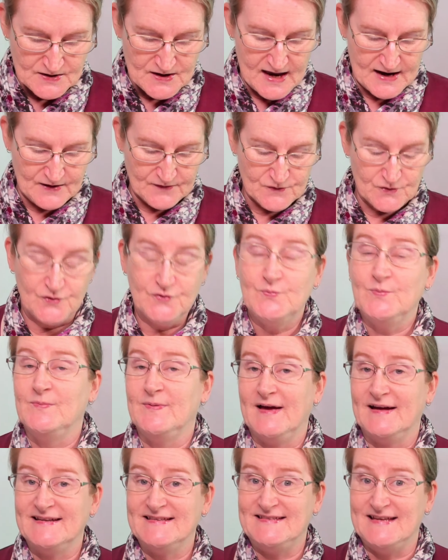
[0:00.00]
And of course, we'll
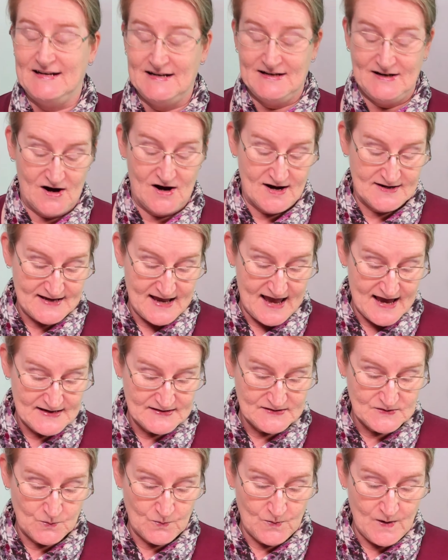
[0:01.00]
be able to sanitise
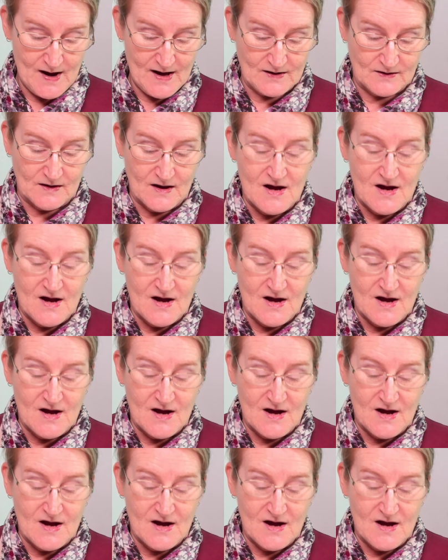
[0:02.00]
as well.